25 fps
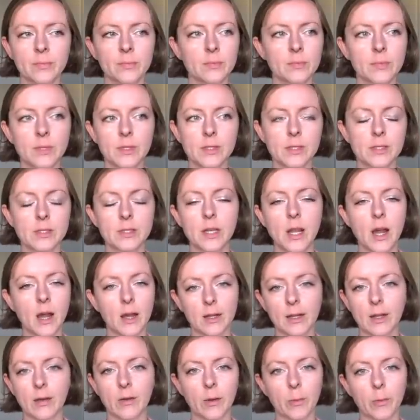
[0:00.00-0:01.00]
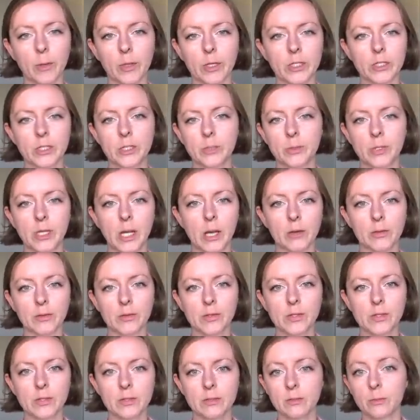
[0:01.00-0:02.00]
This is not how I wanted to
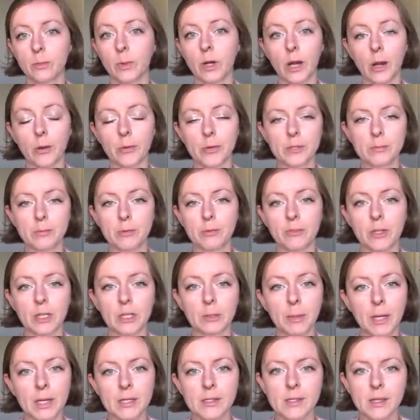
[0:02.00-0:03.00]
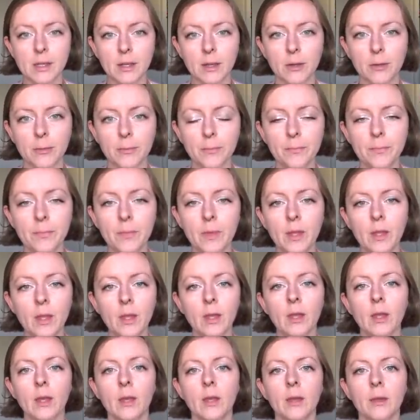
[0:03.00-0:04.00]
announce where I was moving in Mexico.
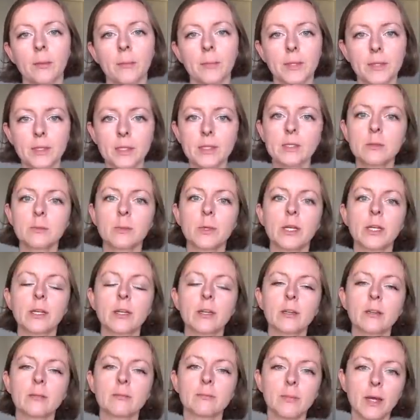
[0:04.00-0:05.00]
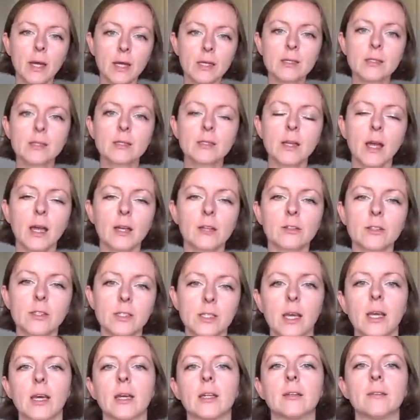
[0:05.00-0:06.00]
But this week, as the title
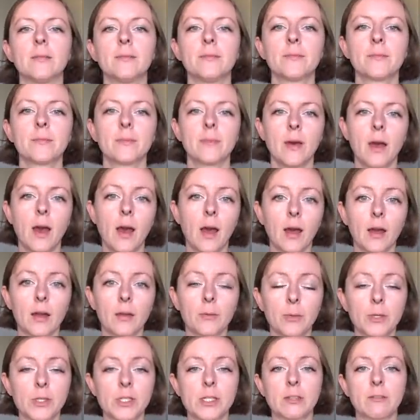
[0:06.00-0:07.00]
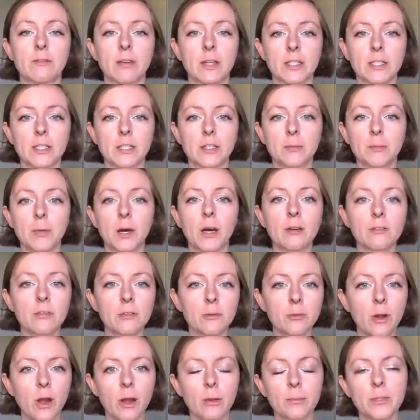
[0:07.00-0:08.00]
said, I was the victim of
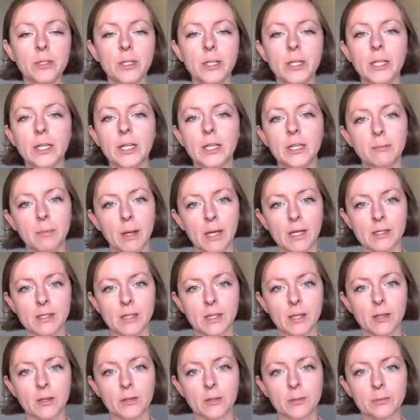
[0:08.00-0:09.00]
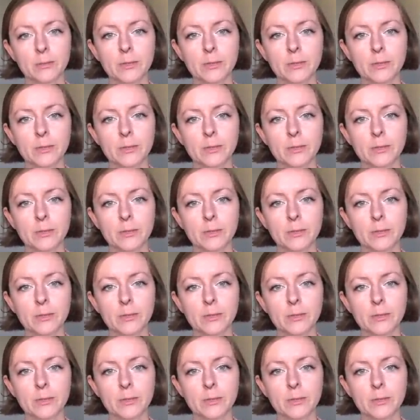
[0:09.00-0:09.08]
a robbery in Mexico,